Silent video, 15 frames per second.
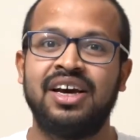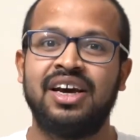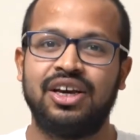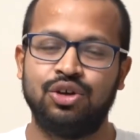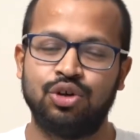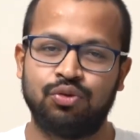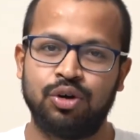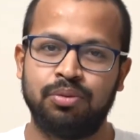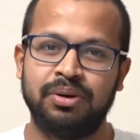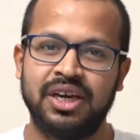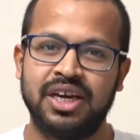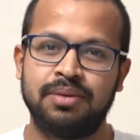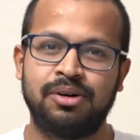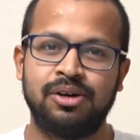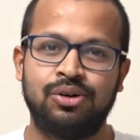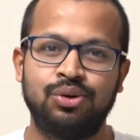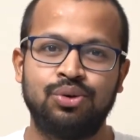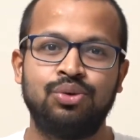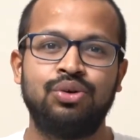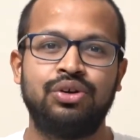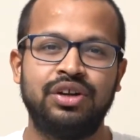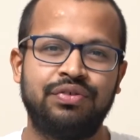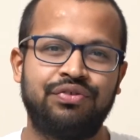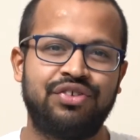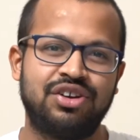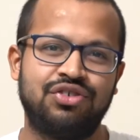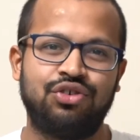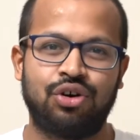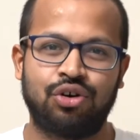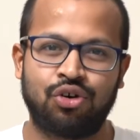you would be able to
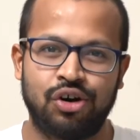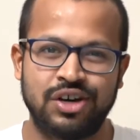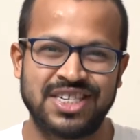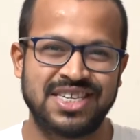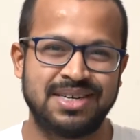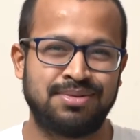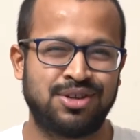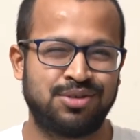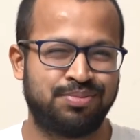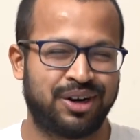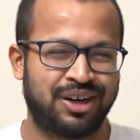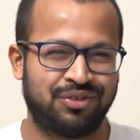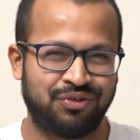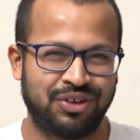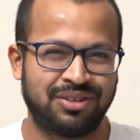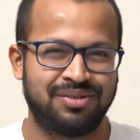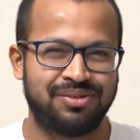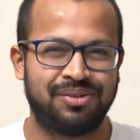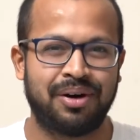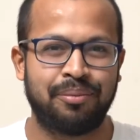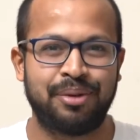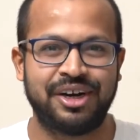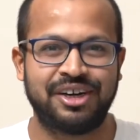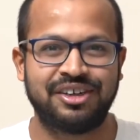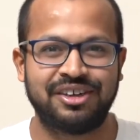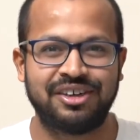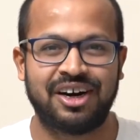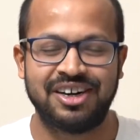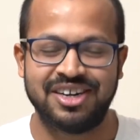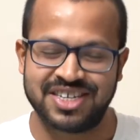refresh your concepts but with a
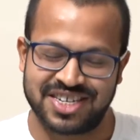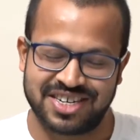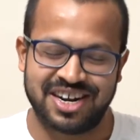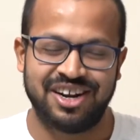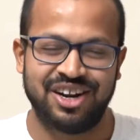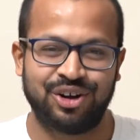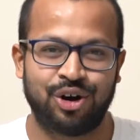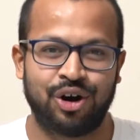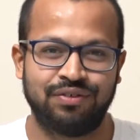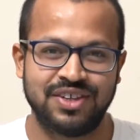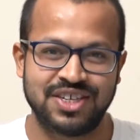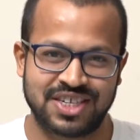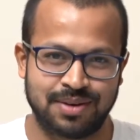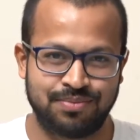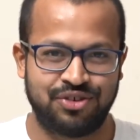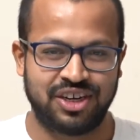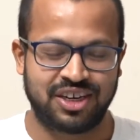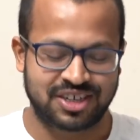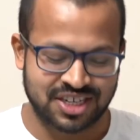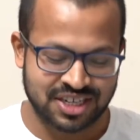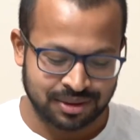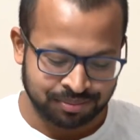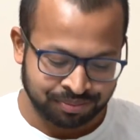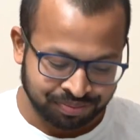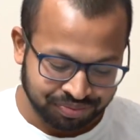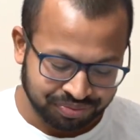better understanding of the subjects.